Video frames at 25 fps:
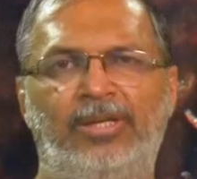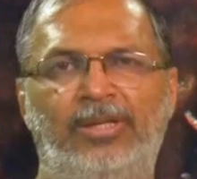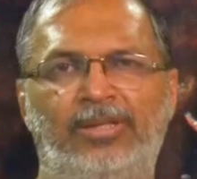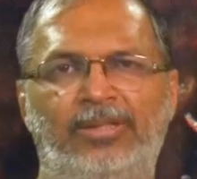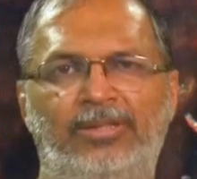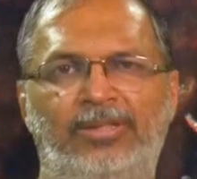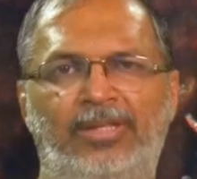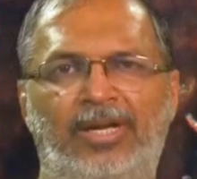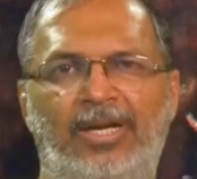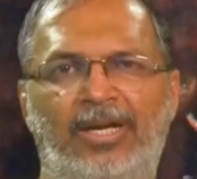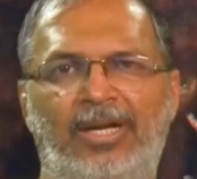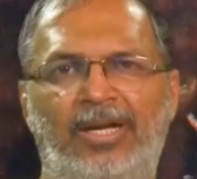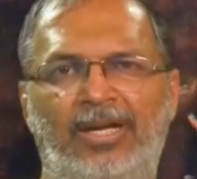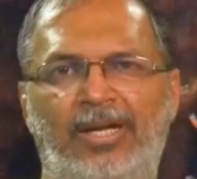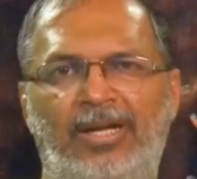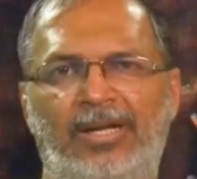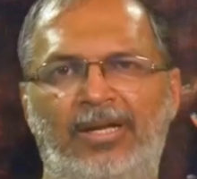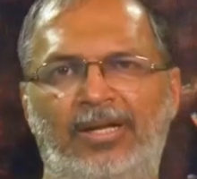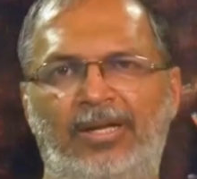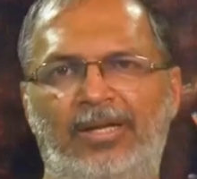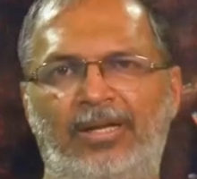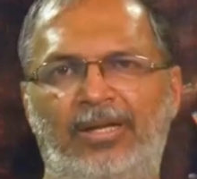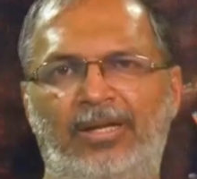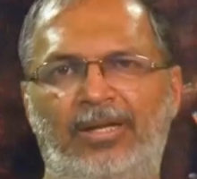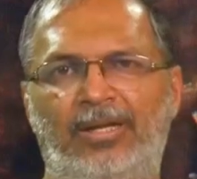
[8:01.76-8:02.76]
the
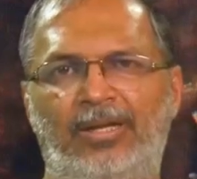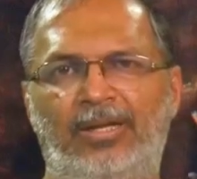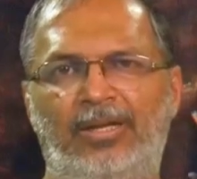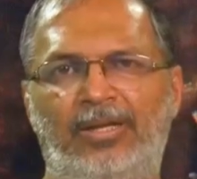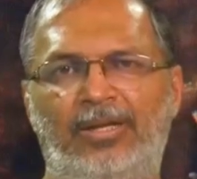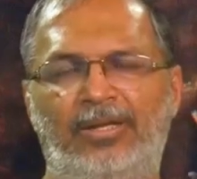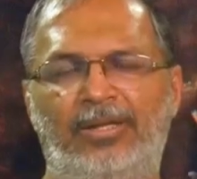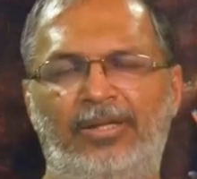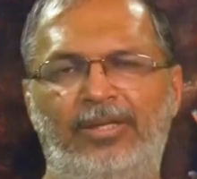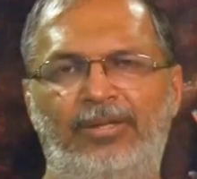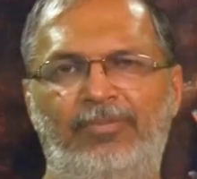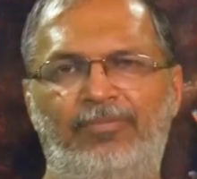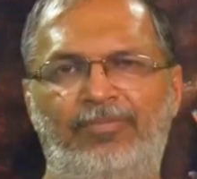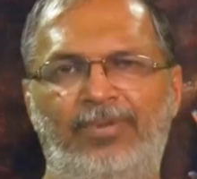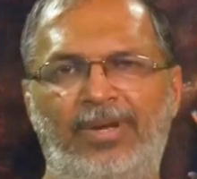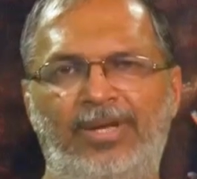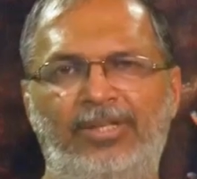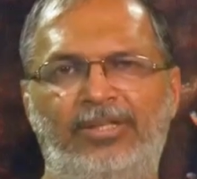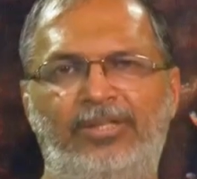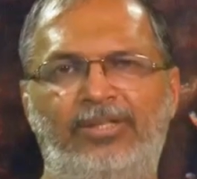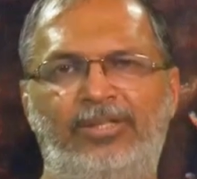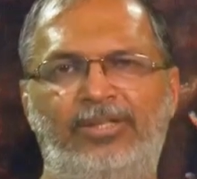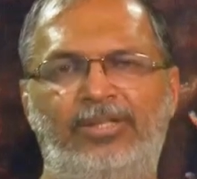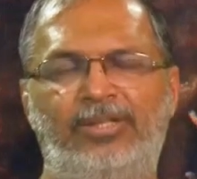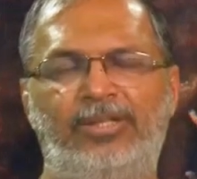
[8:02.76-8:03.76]

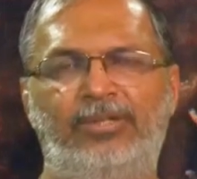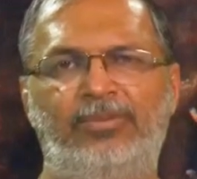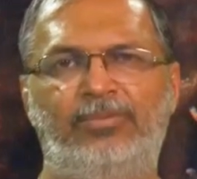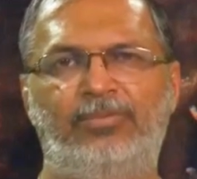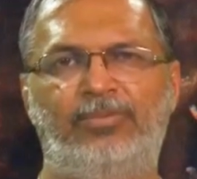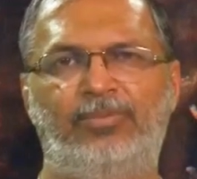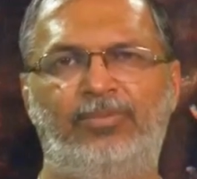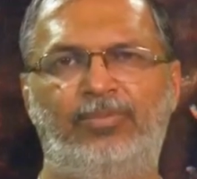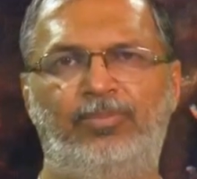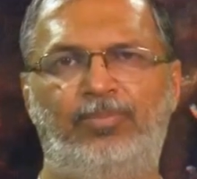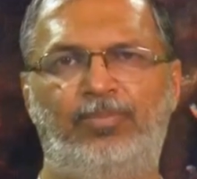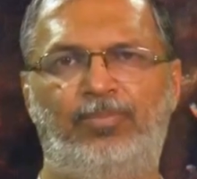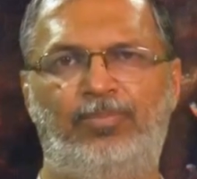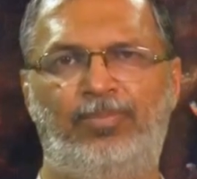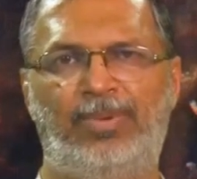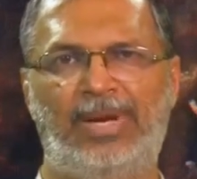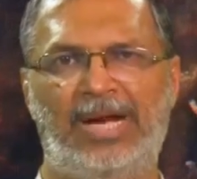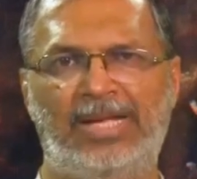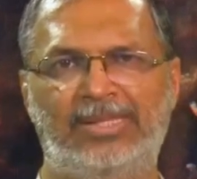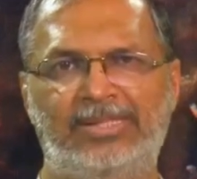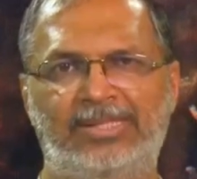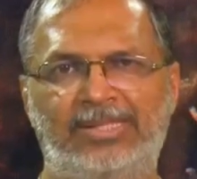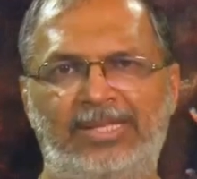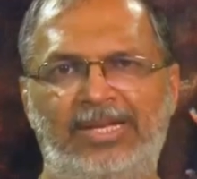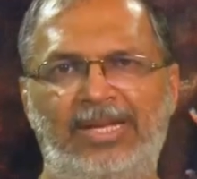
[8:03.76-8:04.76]
effective
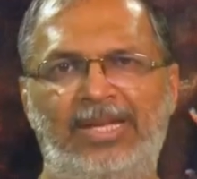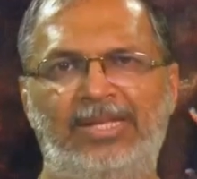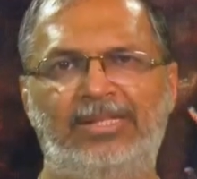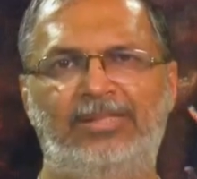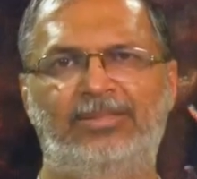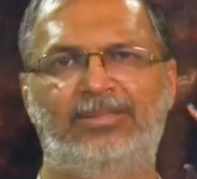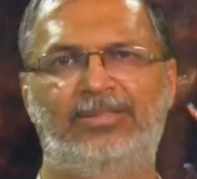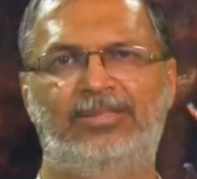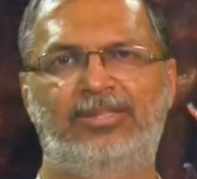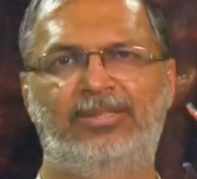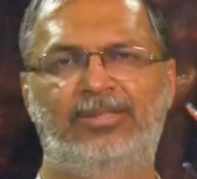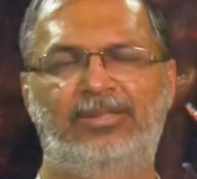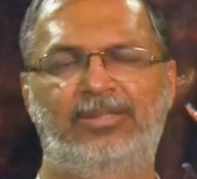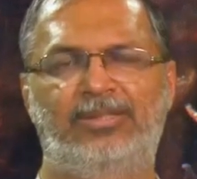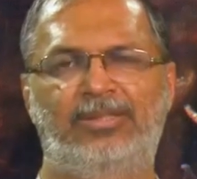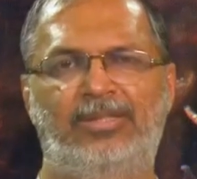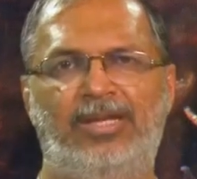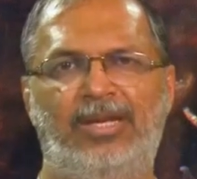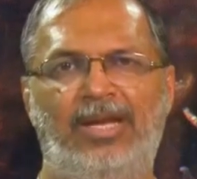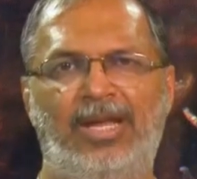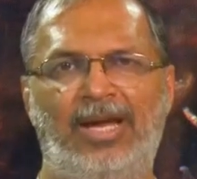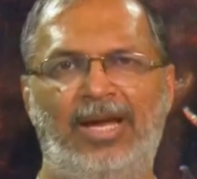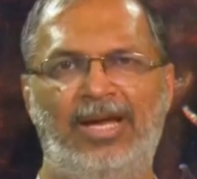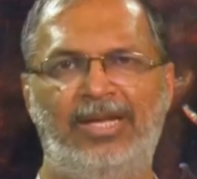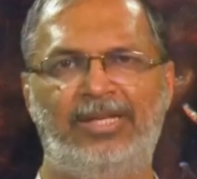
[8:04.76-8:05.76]
path length
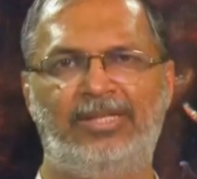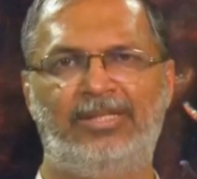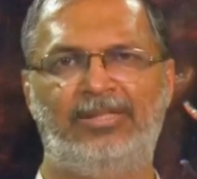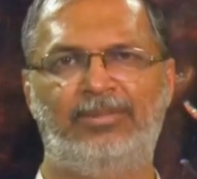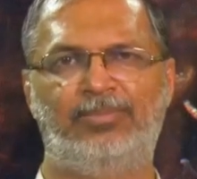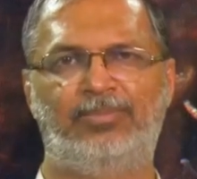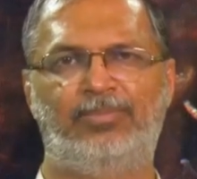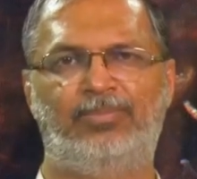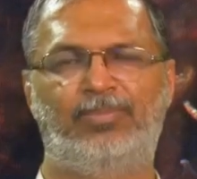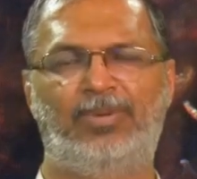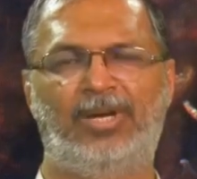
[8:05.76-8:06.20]
the light